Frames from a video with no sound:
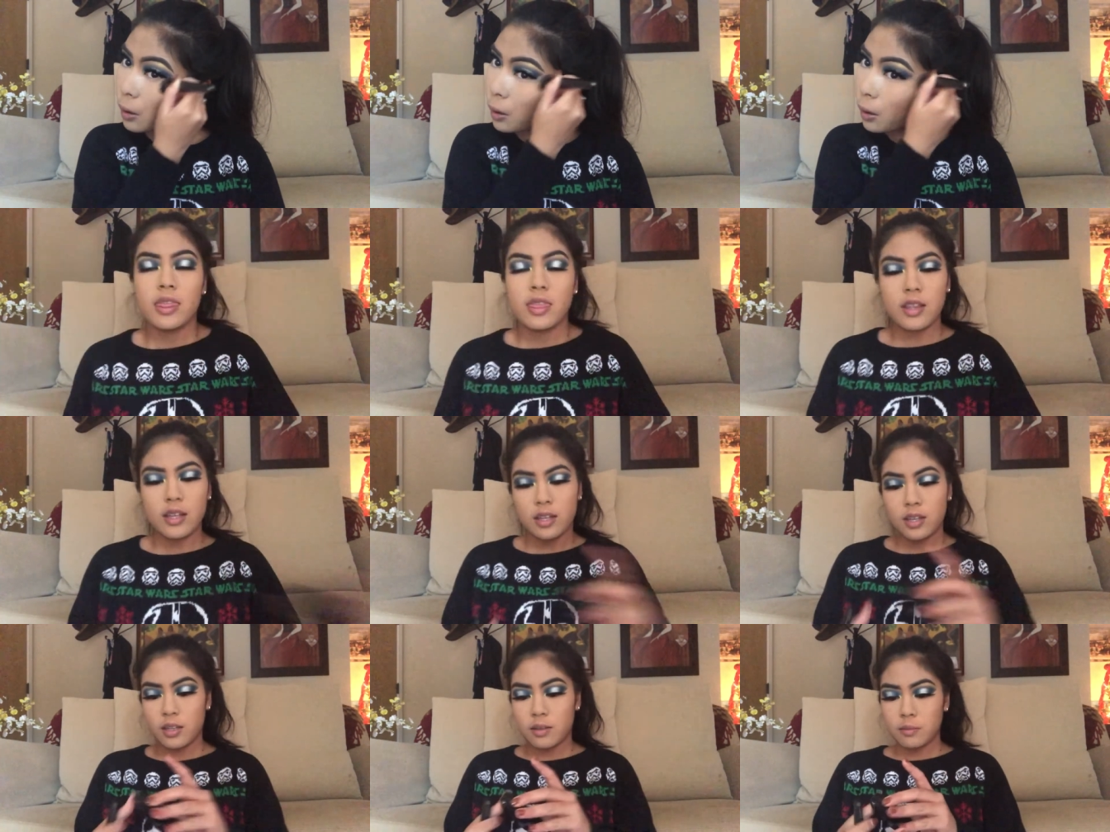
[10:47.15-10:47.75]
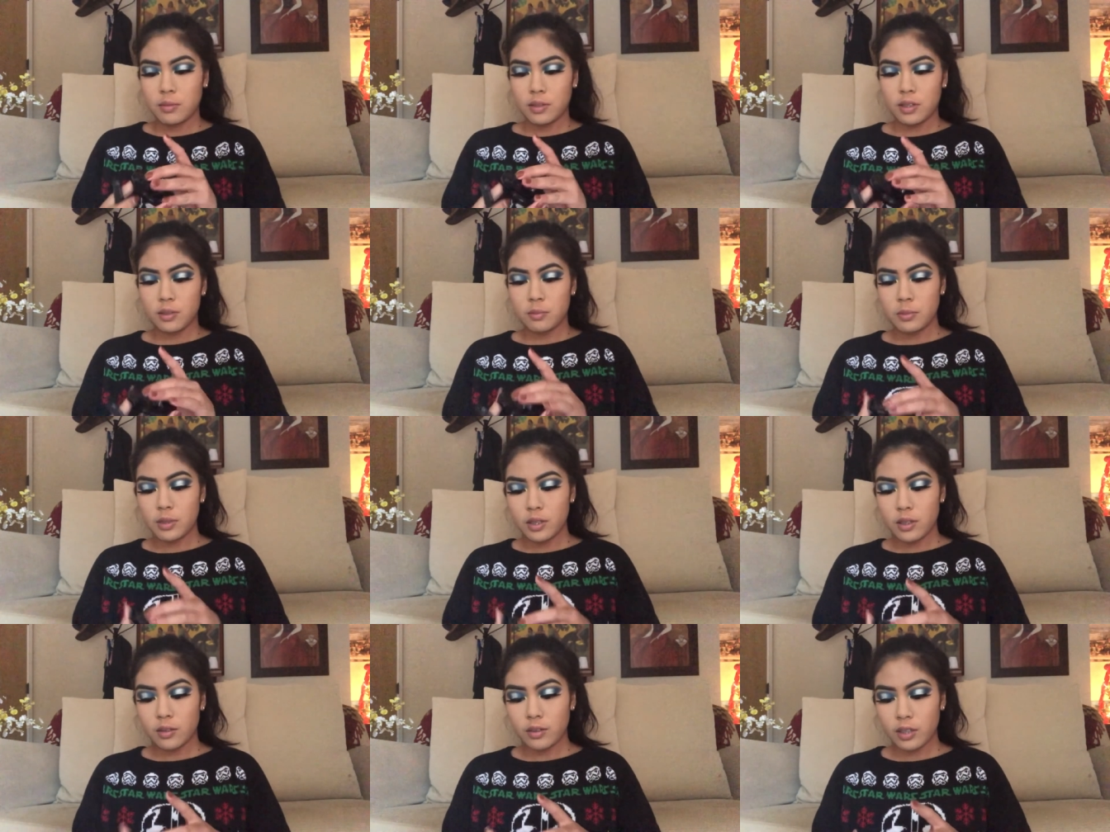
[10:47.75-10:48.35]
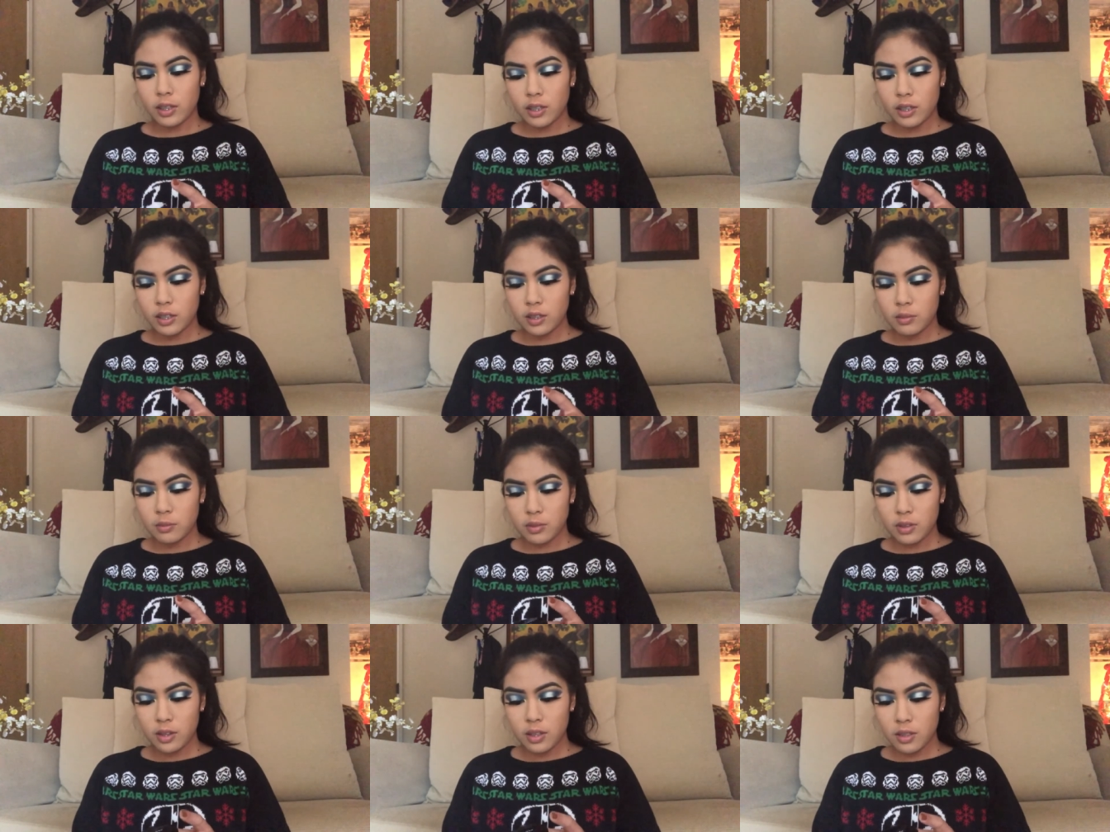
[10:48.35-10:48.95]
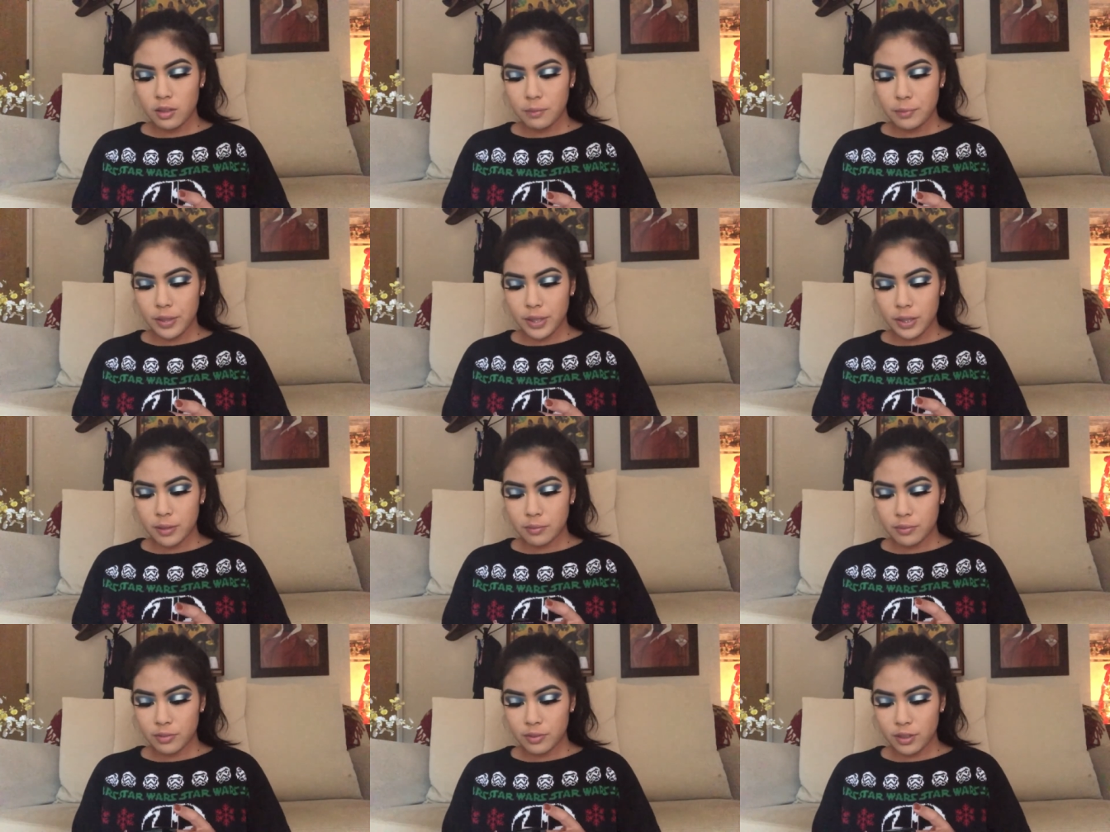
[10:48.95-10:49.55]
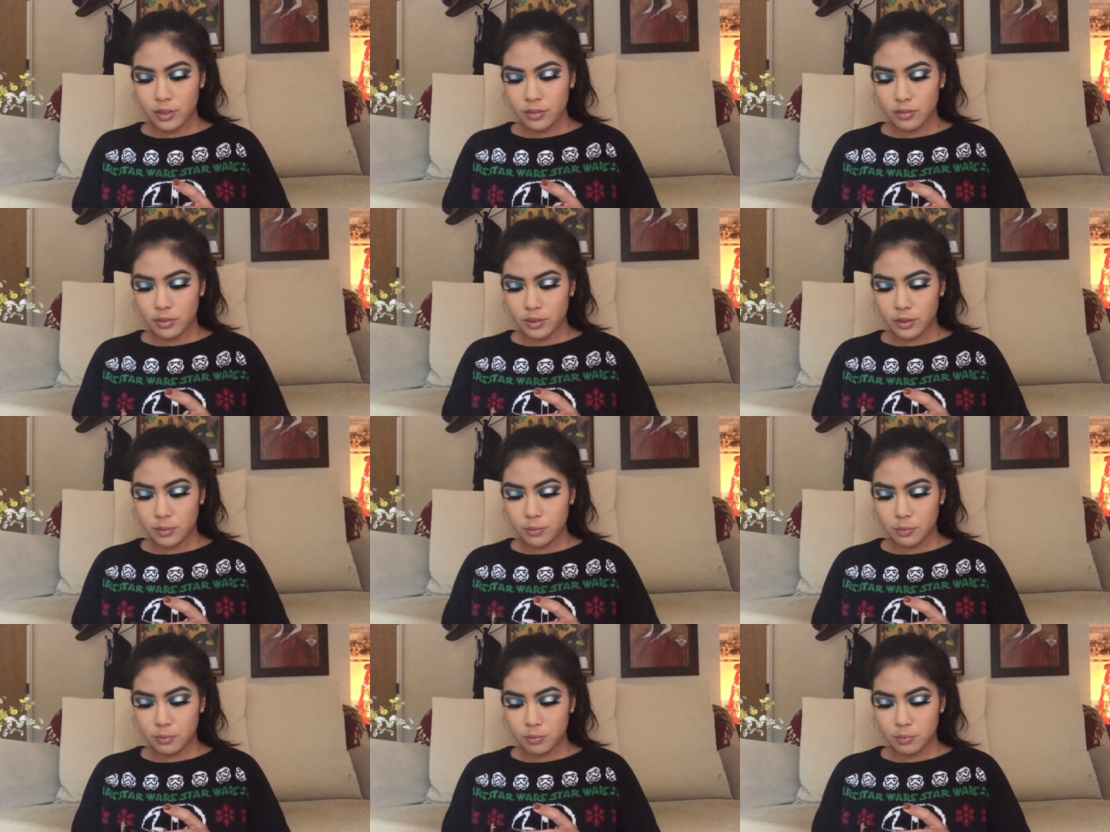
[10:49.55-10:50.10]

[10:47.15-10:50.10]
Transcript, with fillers: And then I'm going to be going in with the Makeup Forever